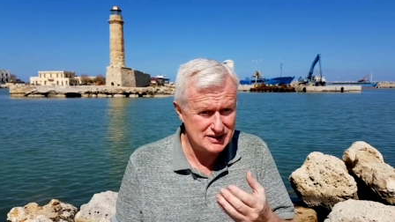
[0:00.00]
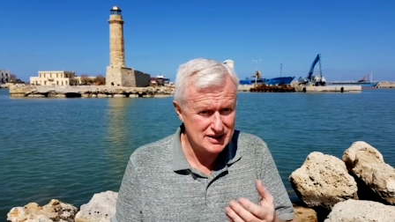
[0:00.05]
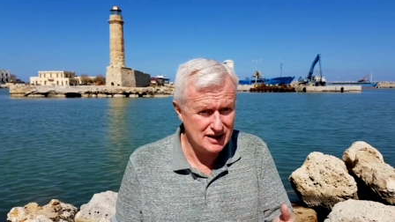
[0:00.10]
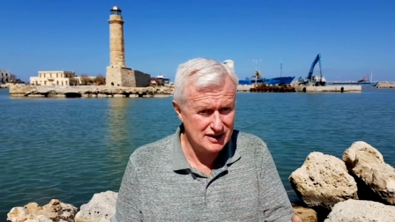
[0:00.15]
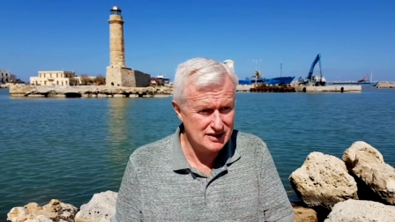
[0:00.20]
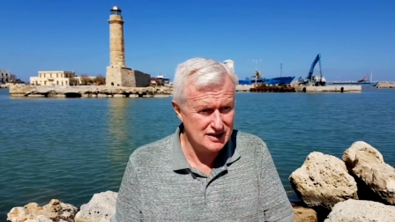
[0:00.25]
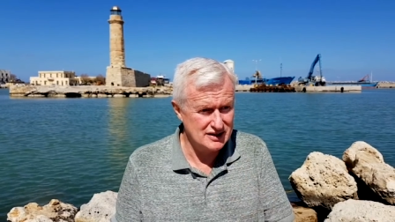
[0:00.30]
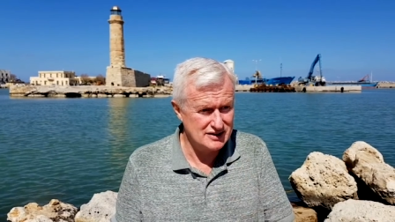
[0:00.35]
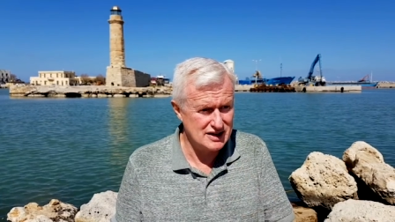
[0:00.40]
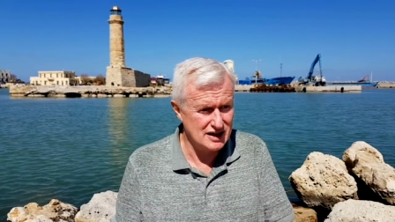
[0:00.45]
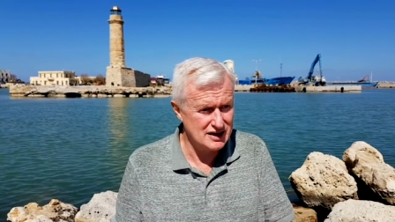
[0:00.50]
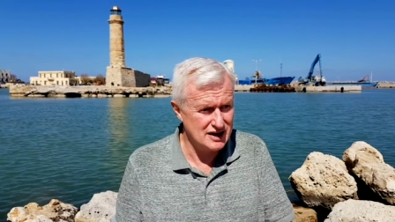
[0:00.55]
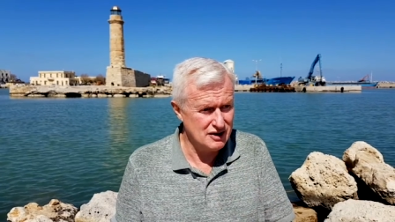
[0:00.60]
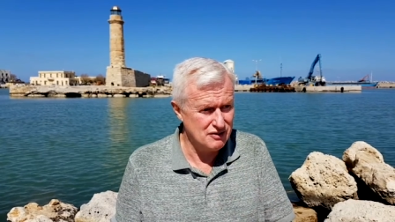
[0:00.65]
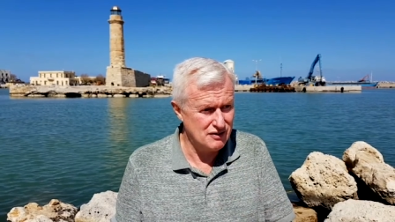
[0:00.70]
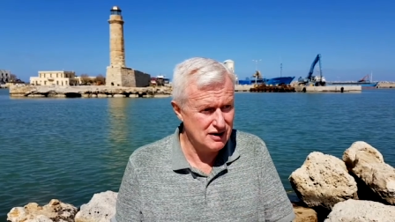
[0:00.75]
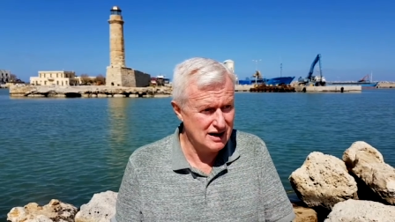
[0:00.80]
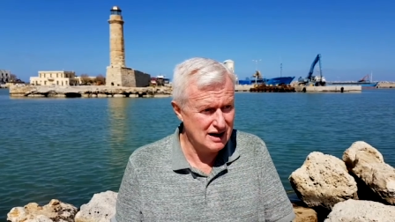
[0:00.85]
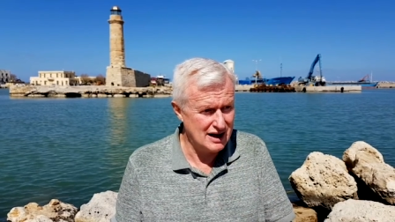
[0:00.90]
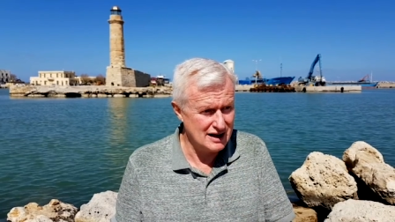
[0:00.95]
I suddenly
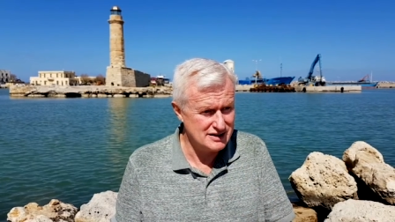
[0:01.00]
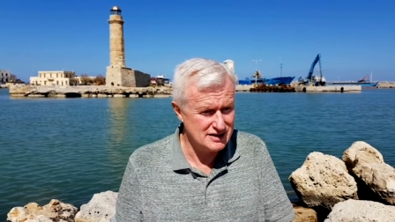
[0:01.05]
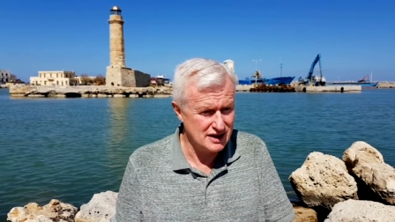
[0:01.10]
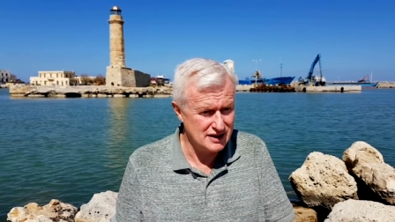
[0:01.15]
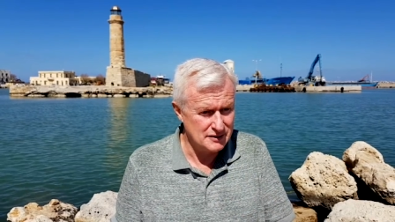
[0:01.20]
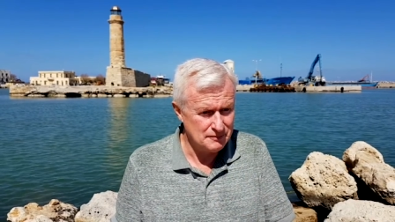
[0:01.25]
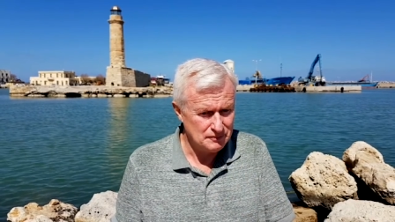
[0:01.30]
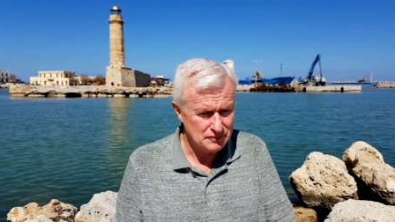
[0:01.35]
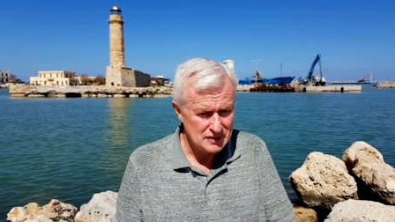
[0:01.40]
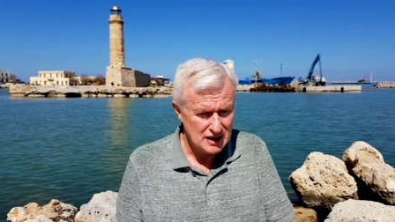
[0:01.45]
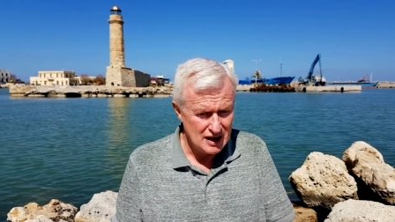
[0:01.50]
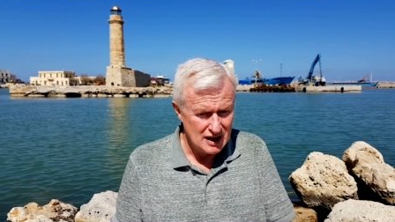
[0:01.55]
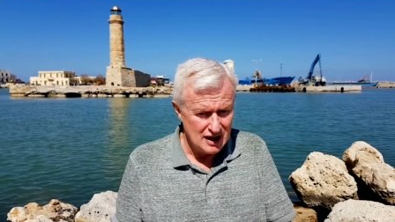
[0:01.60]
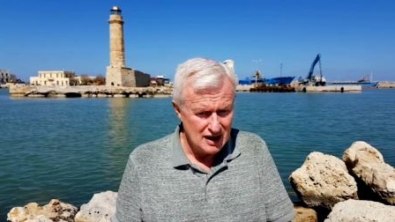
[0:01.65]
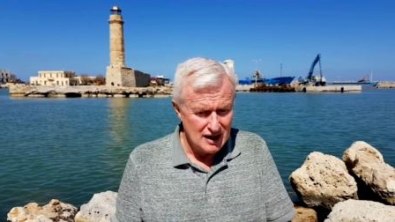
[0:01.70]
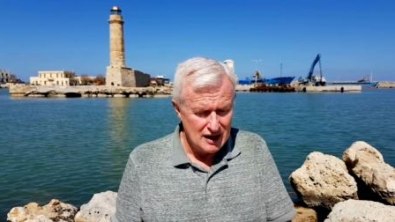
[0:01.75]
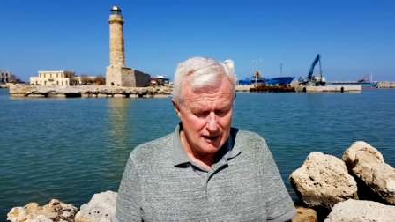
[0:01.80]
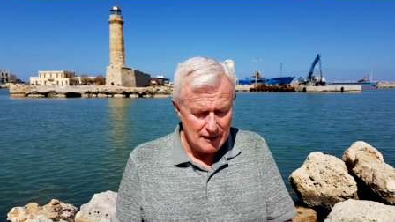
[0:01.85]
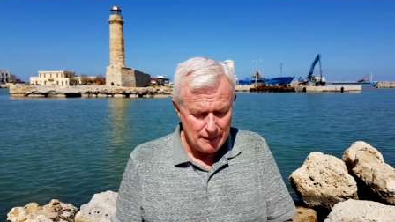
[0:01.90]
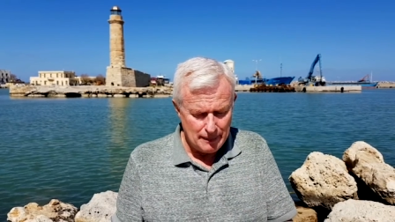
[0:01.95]
realized that
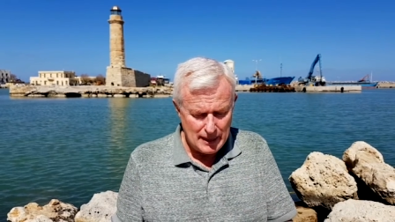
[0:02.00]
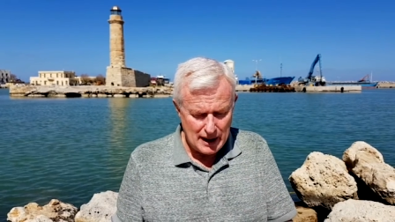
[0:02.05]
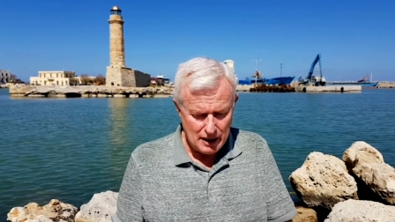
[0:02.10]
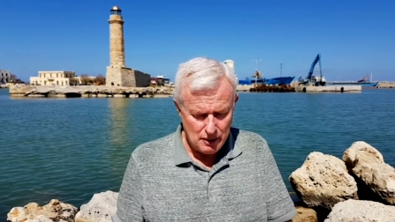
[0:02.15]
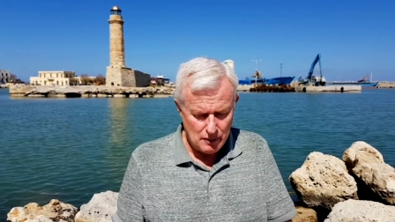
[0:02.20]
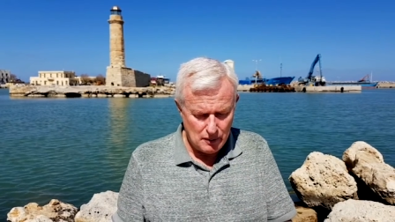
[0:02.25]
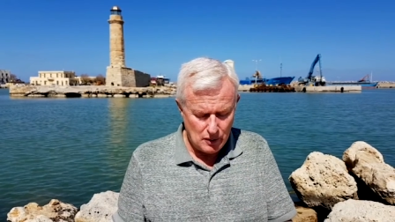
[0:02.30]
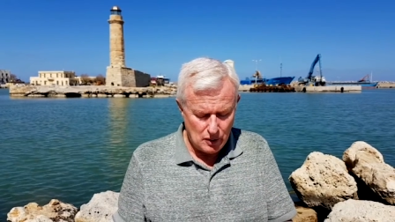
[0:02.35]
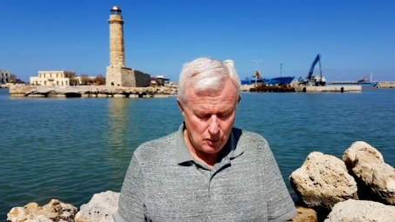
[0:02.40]
they